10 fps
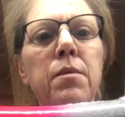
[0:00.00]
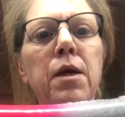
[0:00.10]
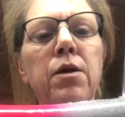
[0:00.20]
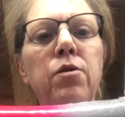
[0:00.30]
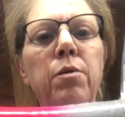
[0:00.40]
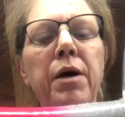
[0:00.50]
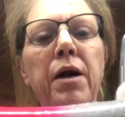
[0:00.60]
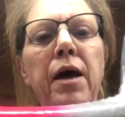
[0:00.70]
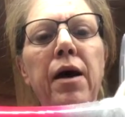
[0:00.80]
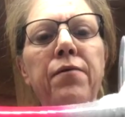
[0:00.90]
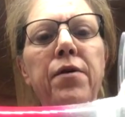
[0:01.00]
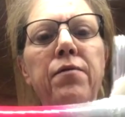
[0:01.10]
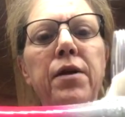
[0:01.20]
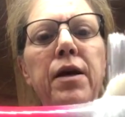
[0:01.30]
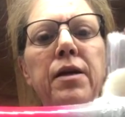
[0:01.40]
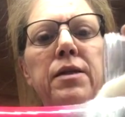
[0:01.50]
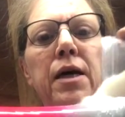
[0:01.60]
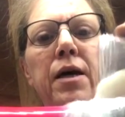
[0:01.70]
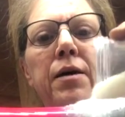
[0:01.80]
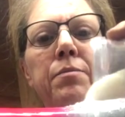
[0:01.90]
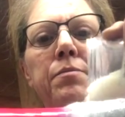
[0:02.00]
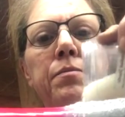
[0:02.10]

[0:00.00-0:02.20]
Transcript: I do about half of it at a time.